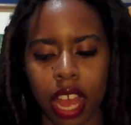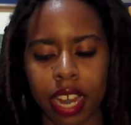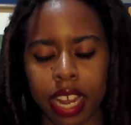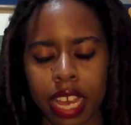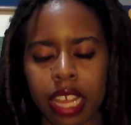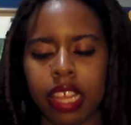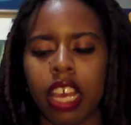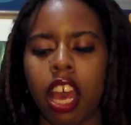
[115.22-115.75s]
And
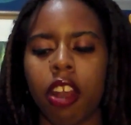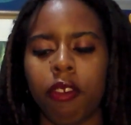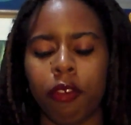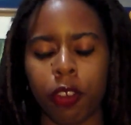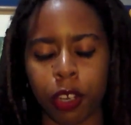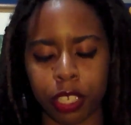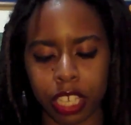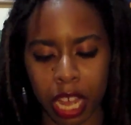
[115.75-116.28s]
in that
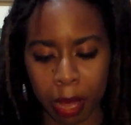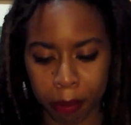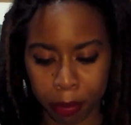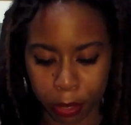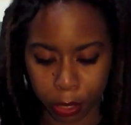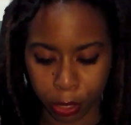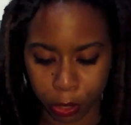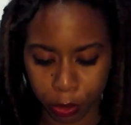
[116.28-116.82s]
first
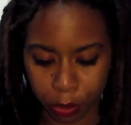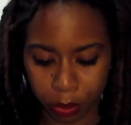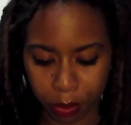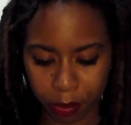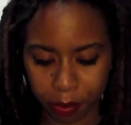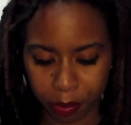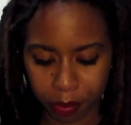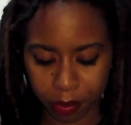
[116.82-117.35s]
episode,
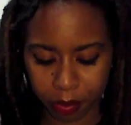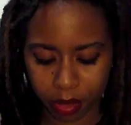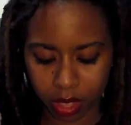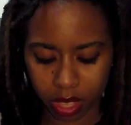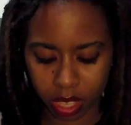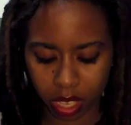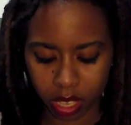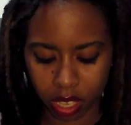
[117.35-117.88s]

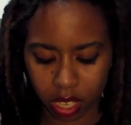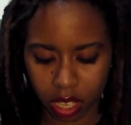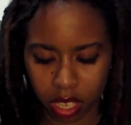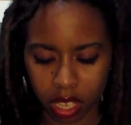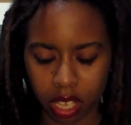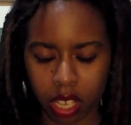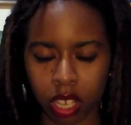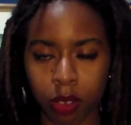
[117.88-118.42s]

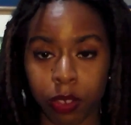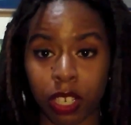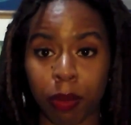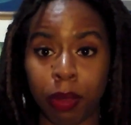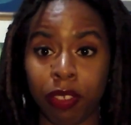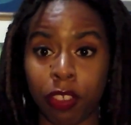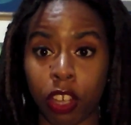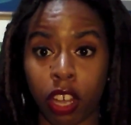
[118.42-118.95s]
which I
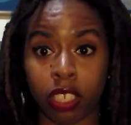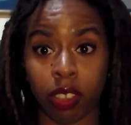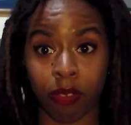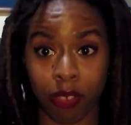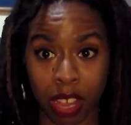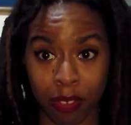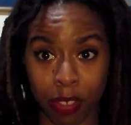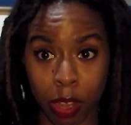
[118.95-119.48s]
believe is called The
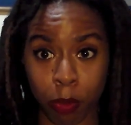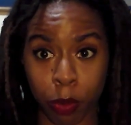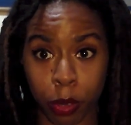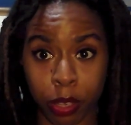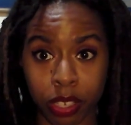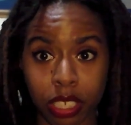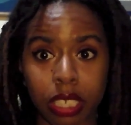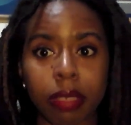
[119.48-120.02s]
Fae Fae
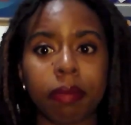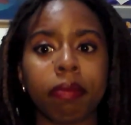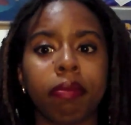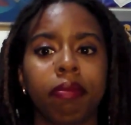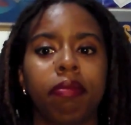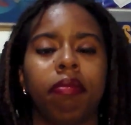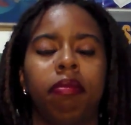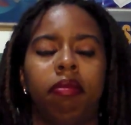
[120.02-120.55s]
World,
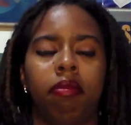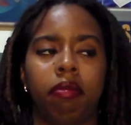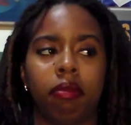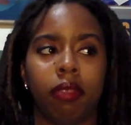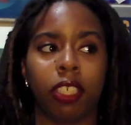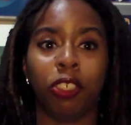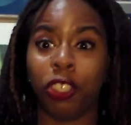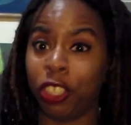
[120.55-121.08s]

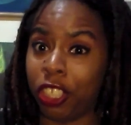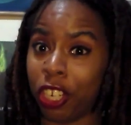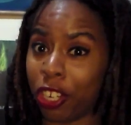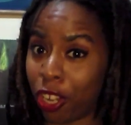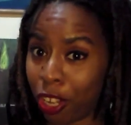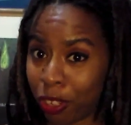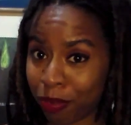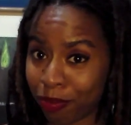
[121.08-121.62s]
Jason
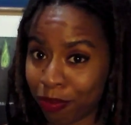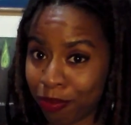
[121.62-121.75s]
Adal